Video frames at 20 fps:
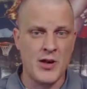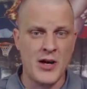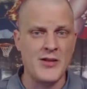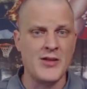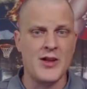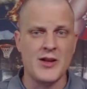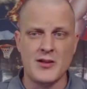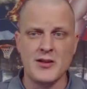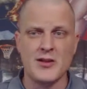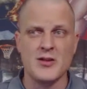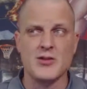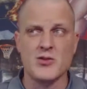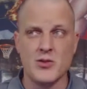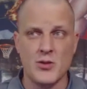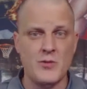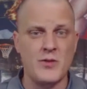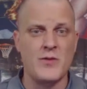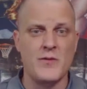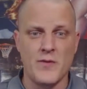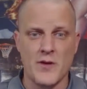I thought the
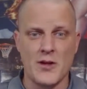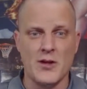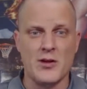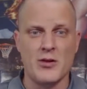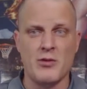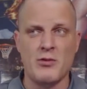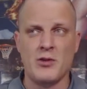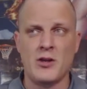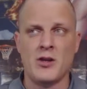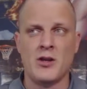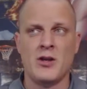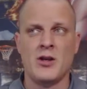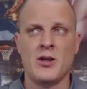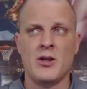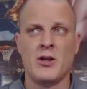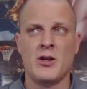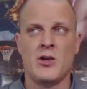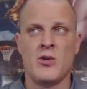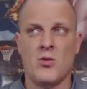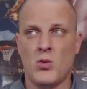tribute video
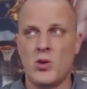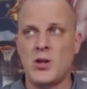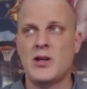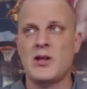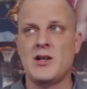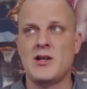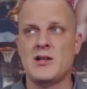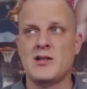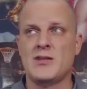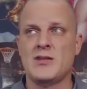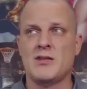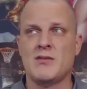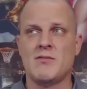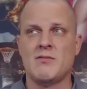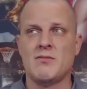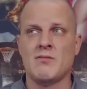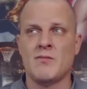was